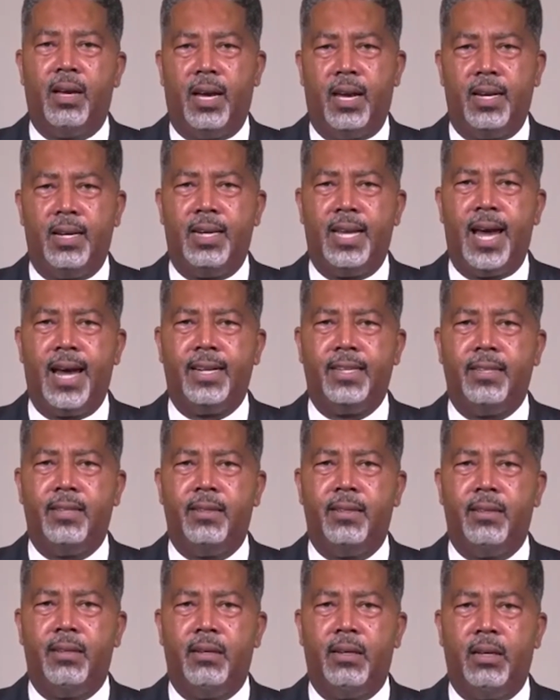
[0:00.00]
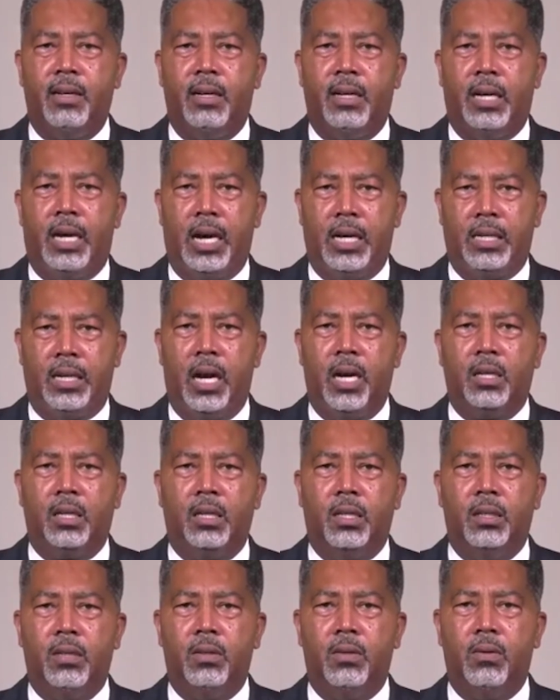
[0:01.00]
and daddy and
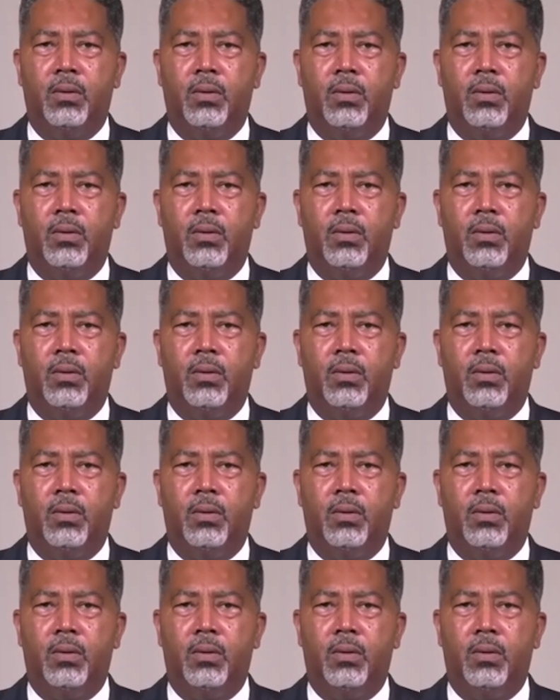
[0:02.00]
uncle